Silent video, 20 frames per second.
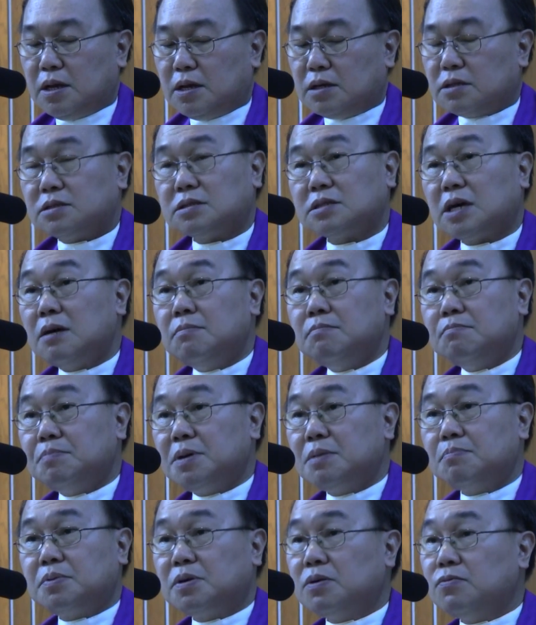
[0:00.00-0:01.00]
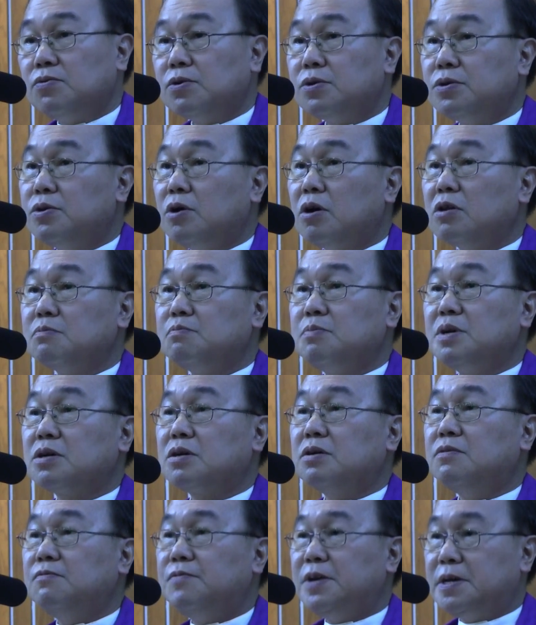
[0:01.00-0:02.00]
Some people would not be
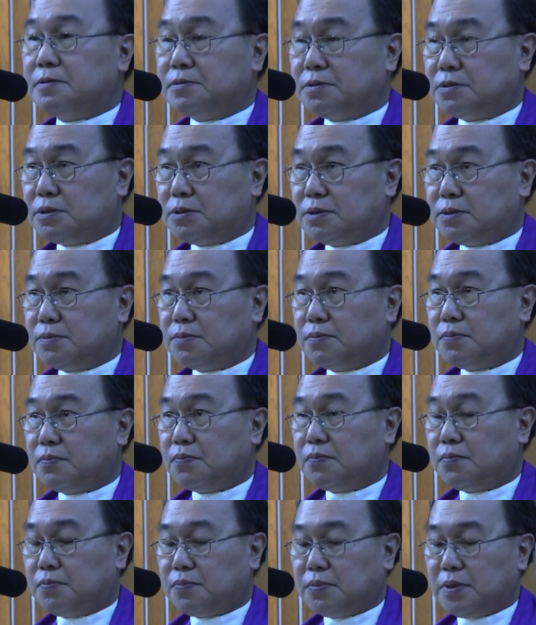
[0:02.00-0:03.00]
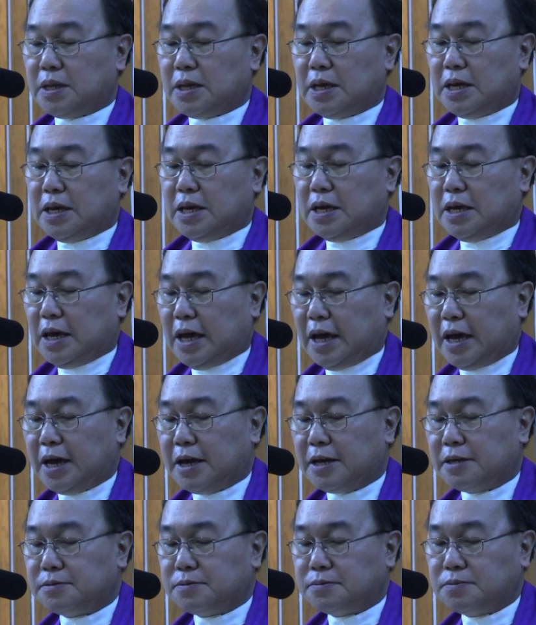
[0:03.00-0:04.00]
convinced.
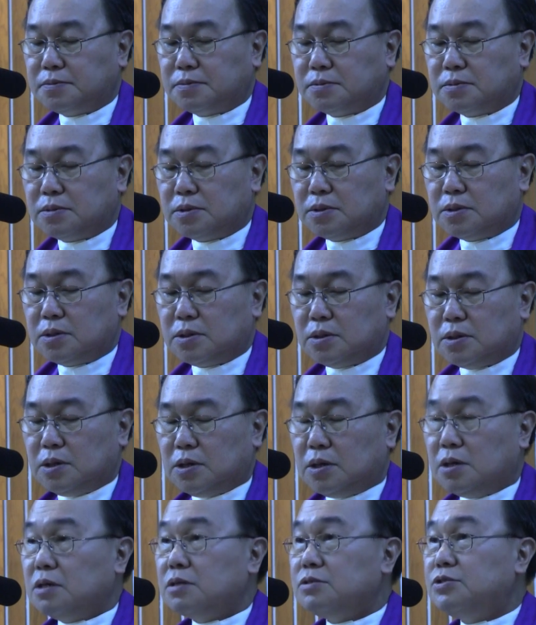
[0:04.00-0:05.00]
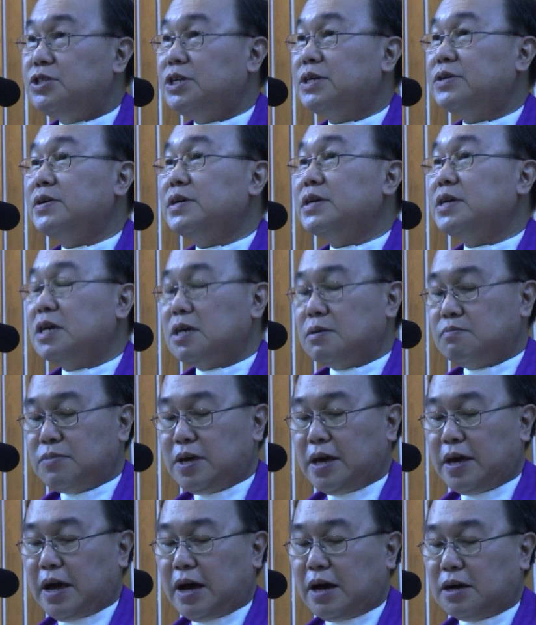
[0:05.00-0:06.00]
And jeering him,
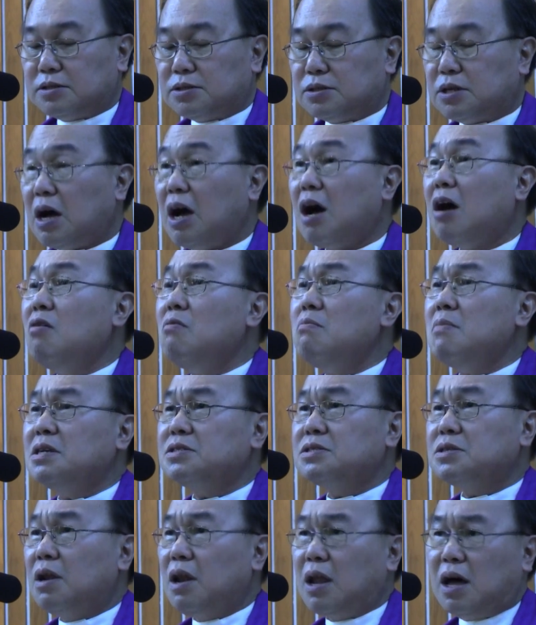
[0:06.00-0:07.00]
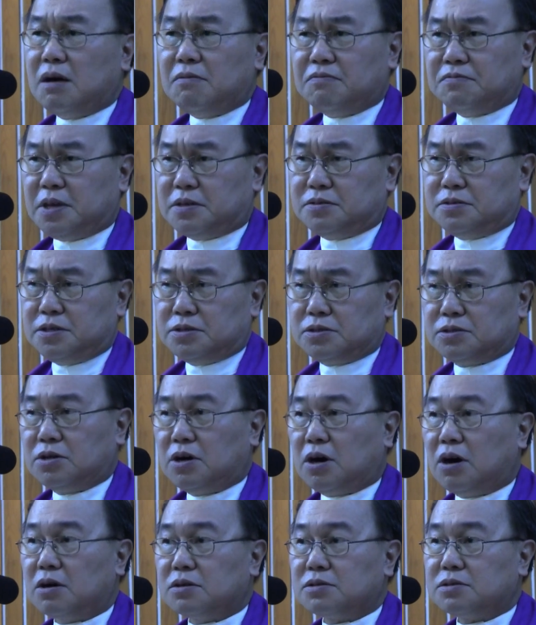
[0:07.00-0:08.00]
they asked, how much love does this
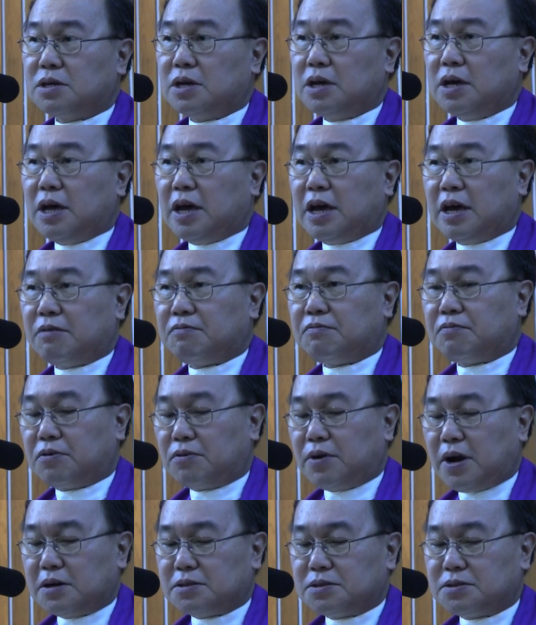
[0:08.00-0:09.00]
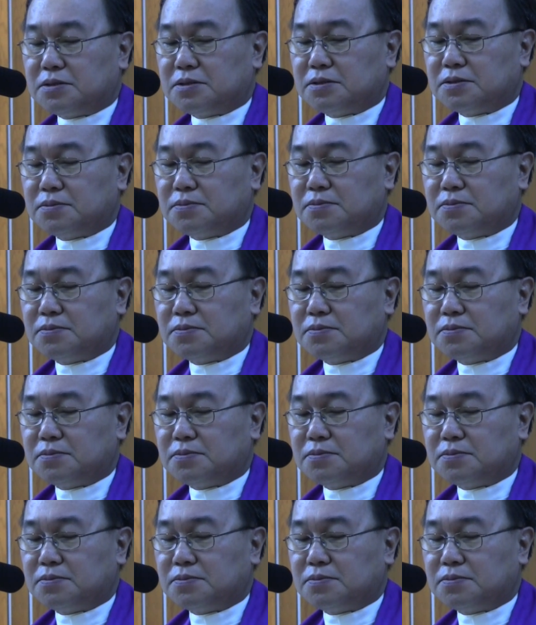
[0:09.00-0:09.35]
God have for us?